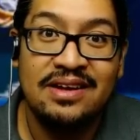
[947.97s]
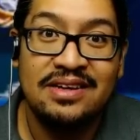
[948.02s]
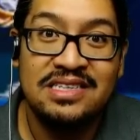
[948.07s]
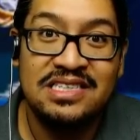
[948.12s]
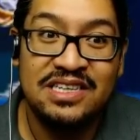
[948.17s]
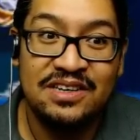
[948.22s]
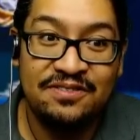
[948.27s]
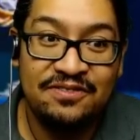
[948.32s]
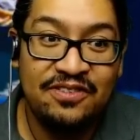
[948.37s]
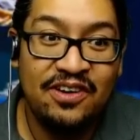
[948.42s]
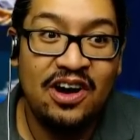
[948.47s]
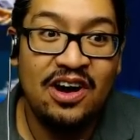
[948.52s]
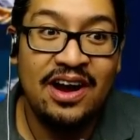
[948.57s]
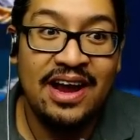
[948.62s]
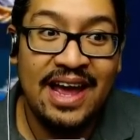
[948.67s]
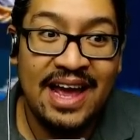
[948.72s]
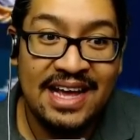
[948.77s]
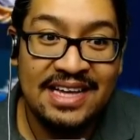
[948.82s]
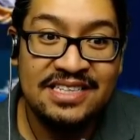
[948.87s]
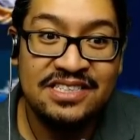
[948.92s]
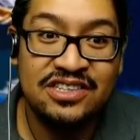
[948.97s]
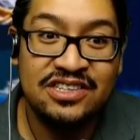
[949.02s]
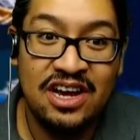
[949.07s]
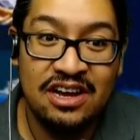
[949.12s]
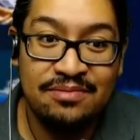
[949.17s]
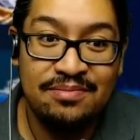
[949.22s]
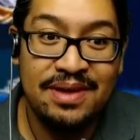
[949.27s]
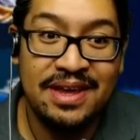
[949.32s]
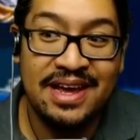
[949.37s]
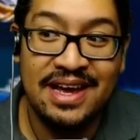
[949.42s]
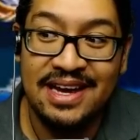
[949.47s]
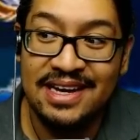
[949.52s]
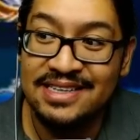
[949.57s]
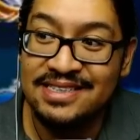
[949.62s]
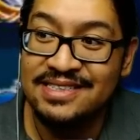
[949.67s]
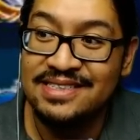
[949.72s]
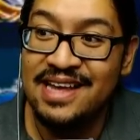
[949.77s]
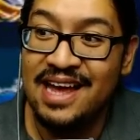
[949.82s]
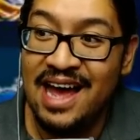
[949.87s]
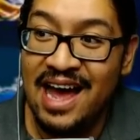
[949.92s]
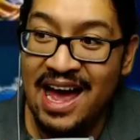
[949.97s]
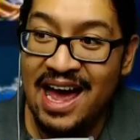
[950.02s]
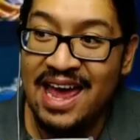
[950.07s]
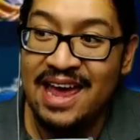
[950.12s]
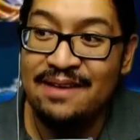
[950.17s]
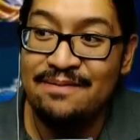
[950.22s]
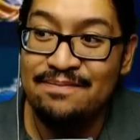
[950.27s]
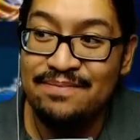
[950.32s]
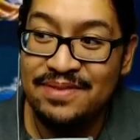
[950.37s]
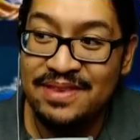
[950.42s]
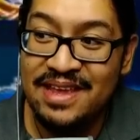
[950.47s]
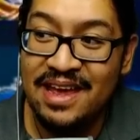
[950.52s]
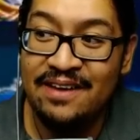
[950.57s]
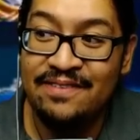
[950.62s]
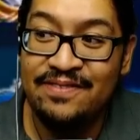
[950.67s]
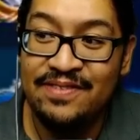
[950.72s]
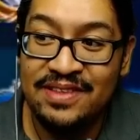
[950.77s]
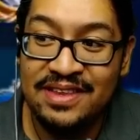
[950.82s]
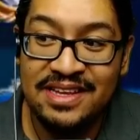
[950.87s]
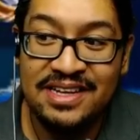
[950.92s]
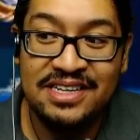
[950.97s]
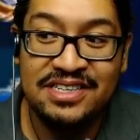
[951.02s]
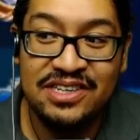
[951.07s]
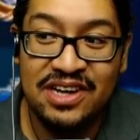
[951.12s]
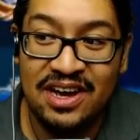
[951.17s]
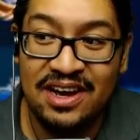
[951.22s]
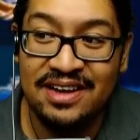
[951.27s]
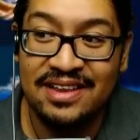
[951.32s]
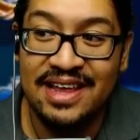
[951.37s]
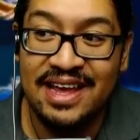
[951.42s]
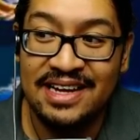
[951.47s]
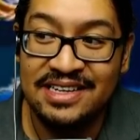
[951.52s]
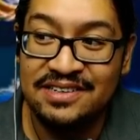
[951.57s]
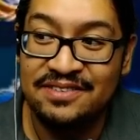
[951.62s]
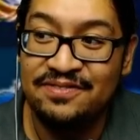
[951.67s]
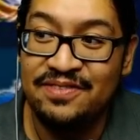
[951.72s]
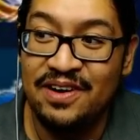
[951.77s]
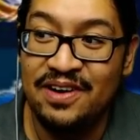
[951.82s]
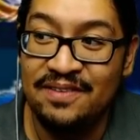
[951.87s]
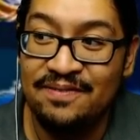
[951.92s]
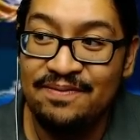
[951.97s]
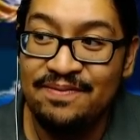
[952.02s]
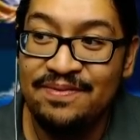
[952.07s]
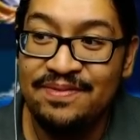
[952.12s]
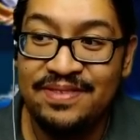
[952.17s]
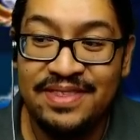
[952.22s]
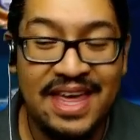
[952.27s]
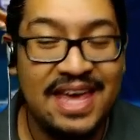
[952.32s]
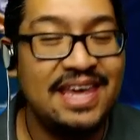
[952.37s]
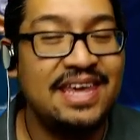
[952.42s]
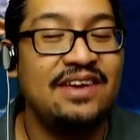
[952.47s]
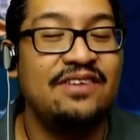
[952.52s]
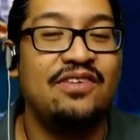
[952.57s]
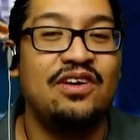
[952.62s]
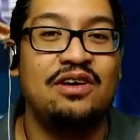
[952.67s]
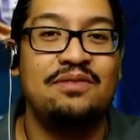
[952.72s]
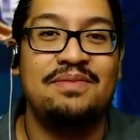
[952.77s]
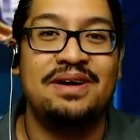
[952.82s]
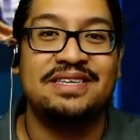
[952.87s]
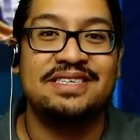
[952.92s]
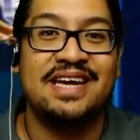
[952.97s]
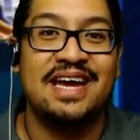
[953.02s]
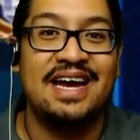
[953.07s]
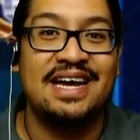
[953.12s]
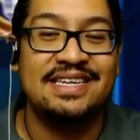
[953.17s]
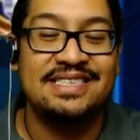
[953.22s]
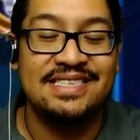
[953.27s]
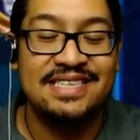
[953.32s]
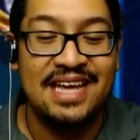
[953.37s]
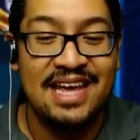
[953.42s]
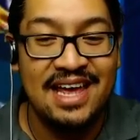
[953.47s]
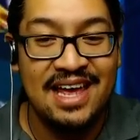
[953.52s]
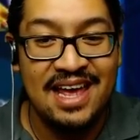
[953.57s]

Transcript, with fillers: Jafar has shocked me, guys. I am definitely shocked at Jafar. Thank you very much, guys.